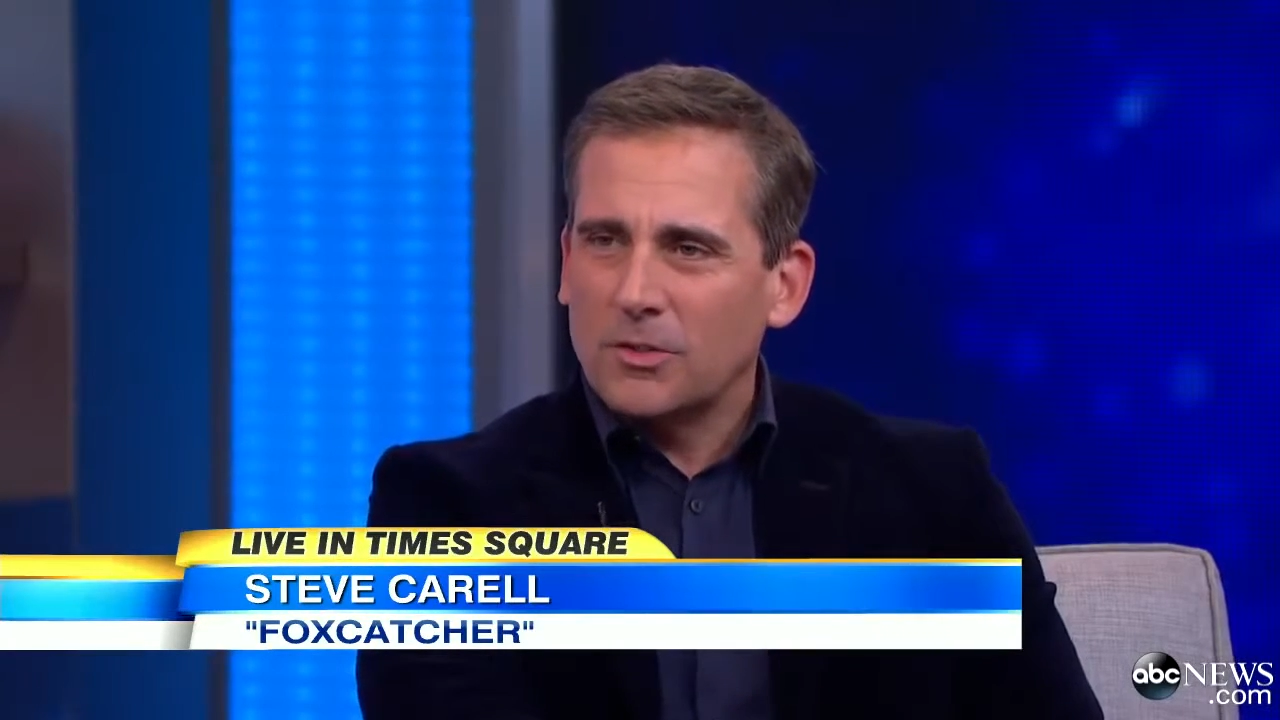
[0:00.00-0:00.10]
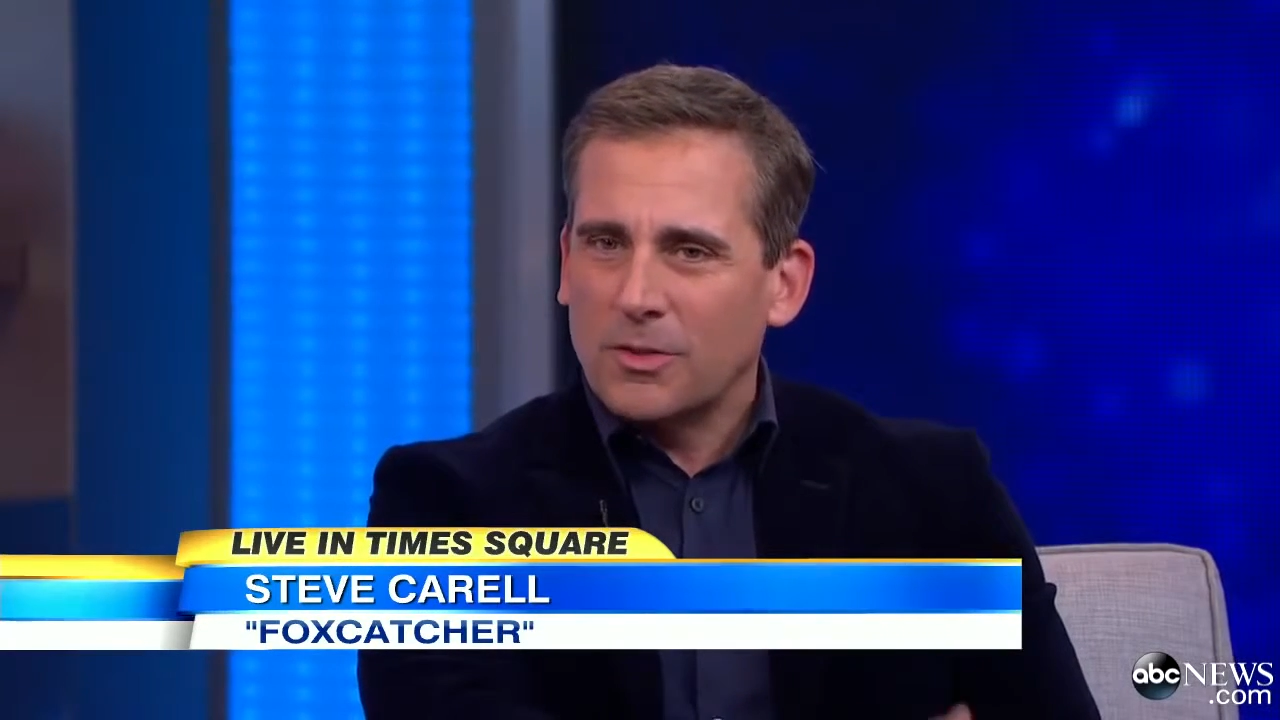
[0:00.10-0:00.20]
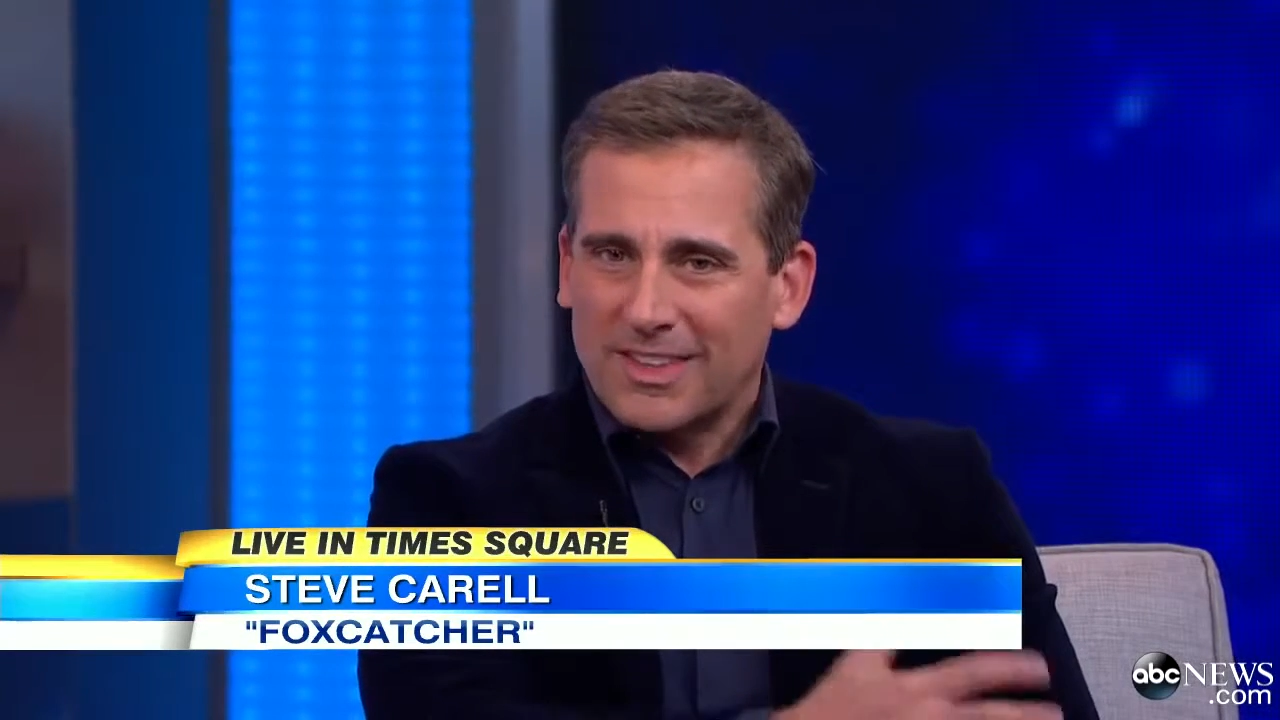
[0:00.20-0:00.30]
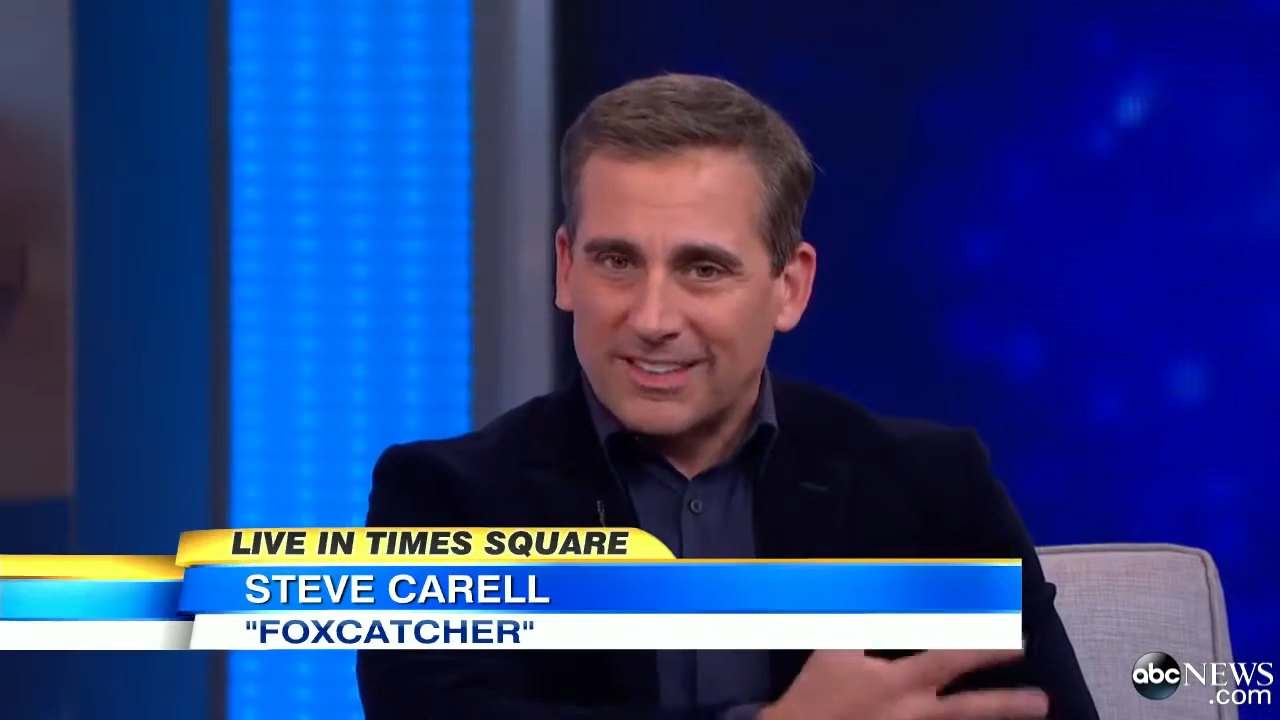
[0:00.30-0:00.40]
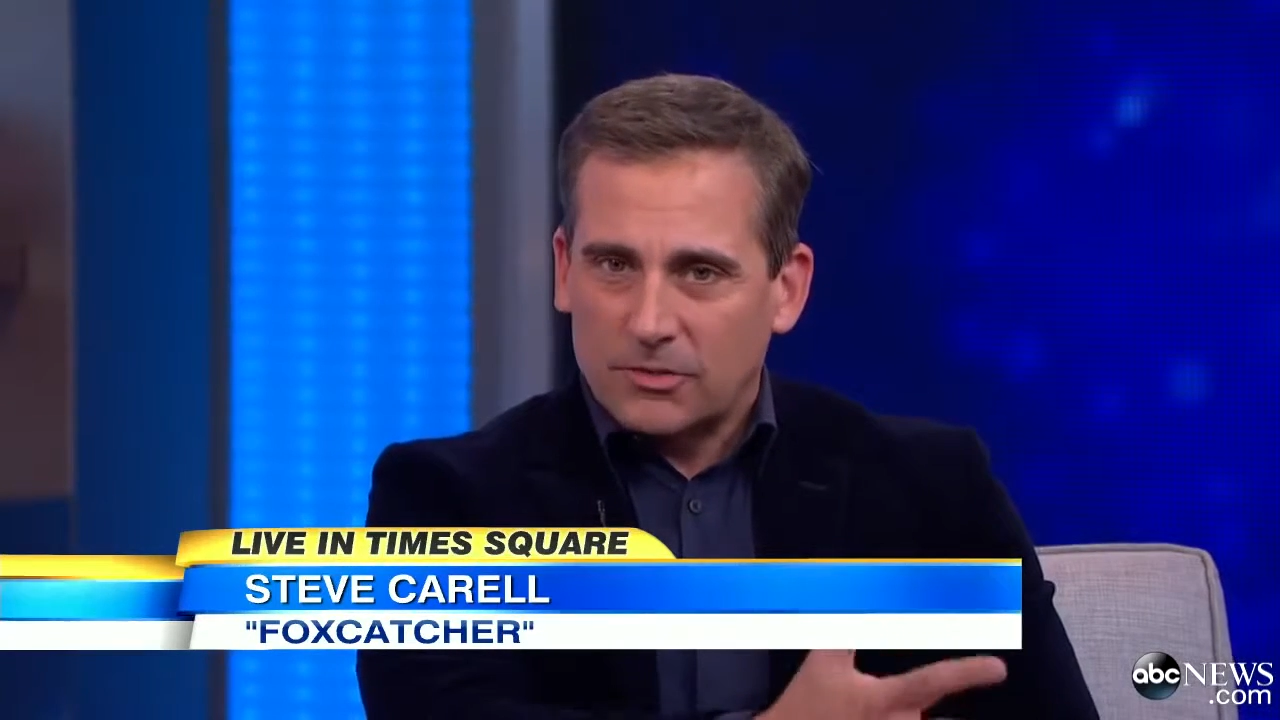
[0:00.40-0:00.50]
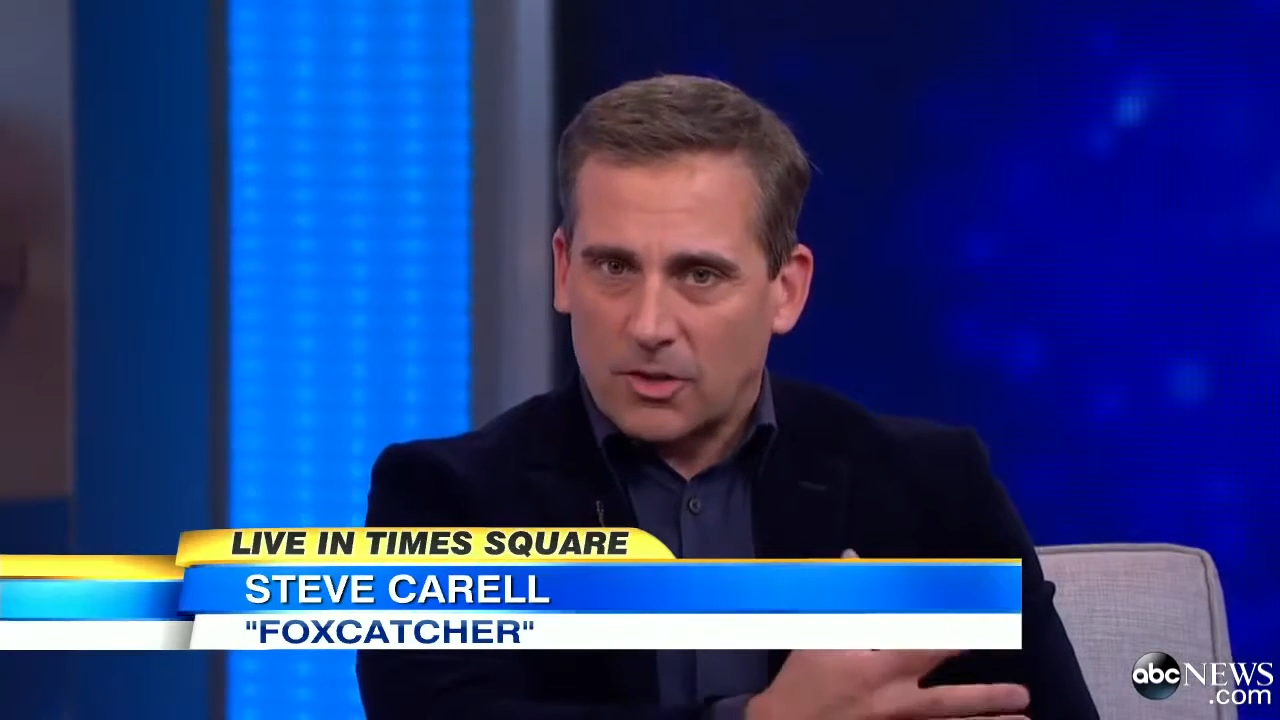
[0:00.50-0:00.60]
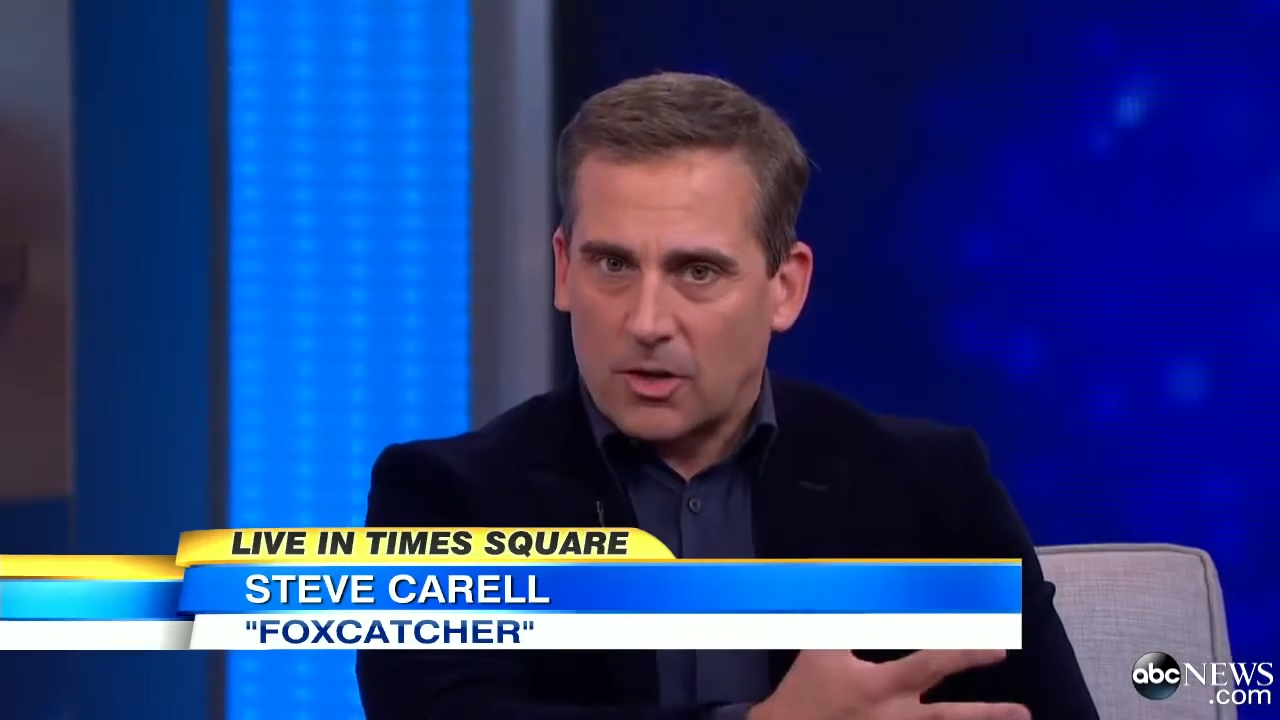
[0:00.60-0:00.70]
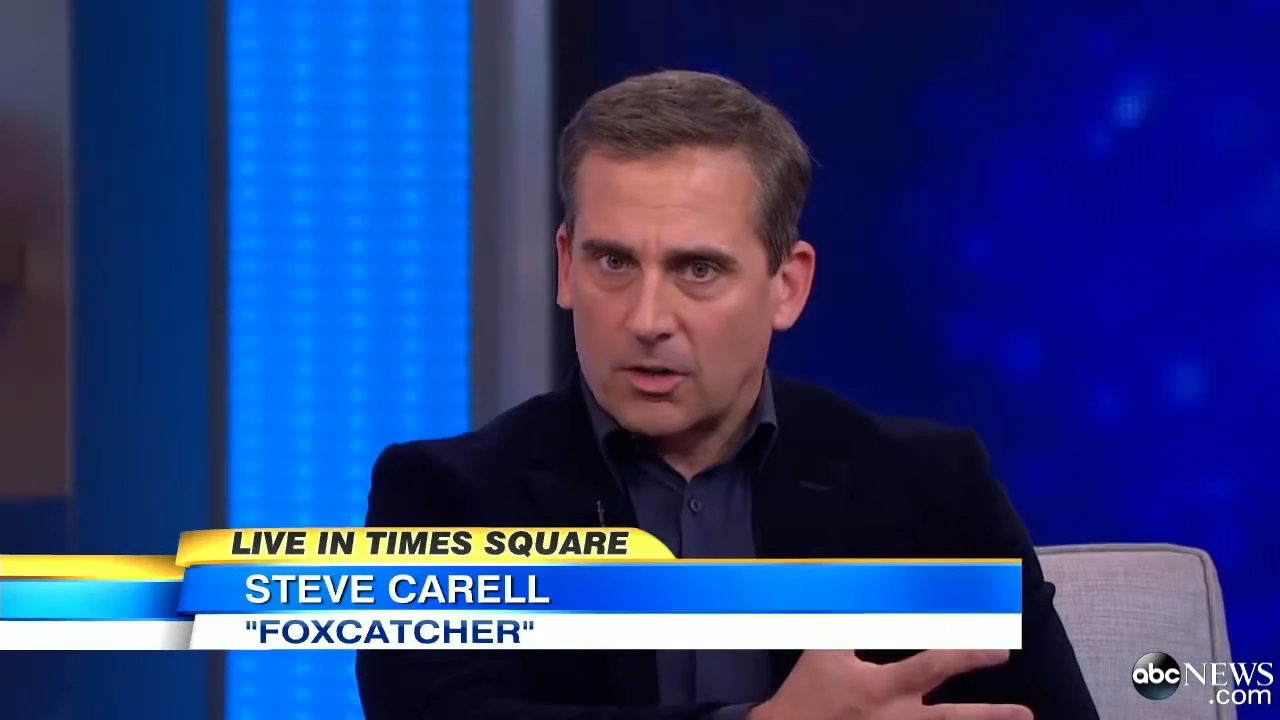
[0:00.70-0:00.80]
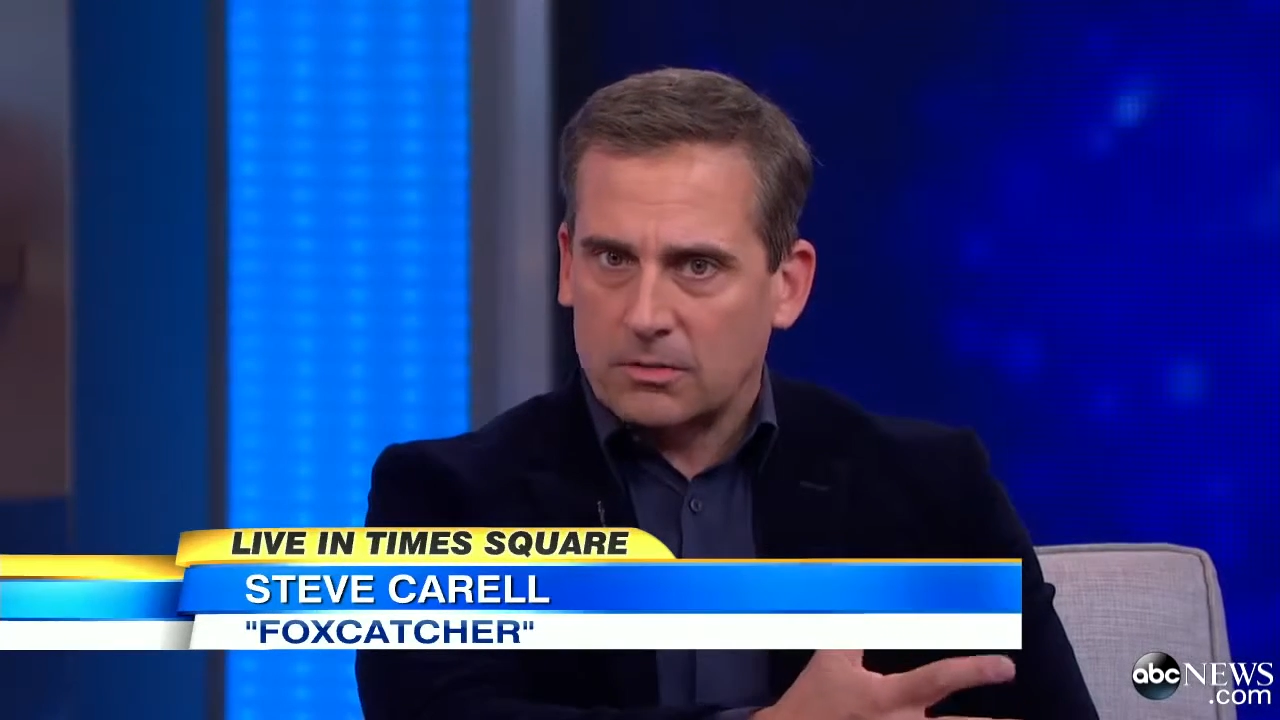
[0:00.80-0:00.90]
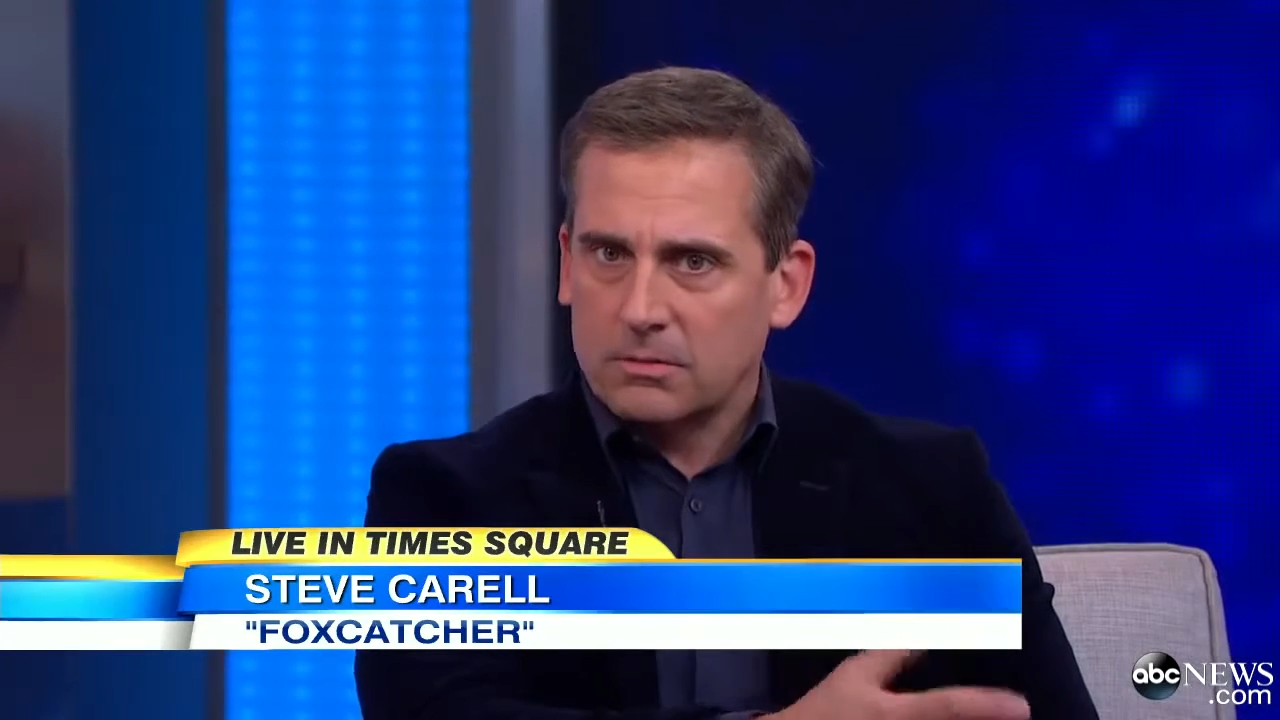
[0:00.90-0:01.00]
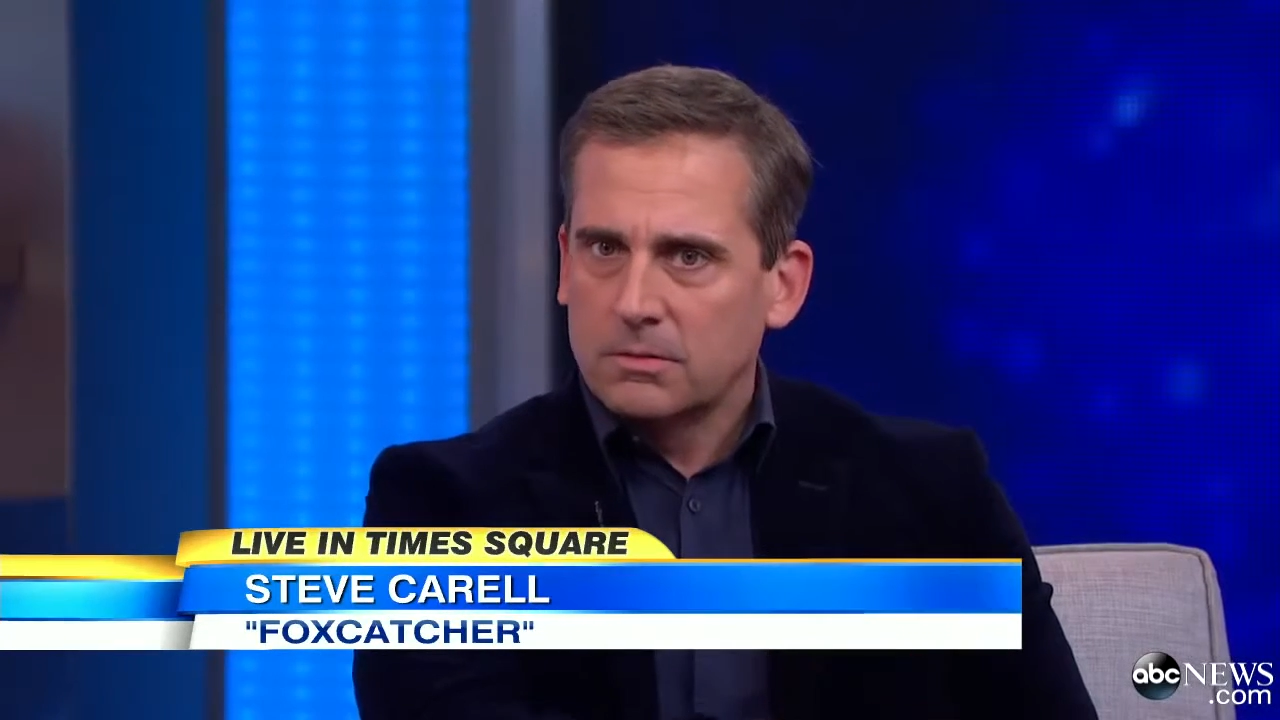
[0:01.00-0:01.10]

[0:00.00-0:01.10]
do things that are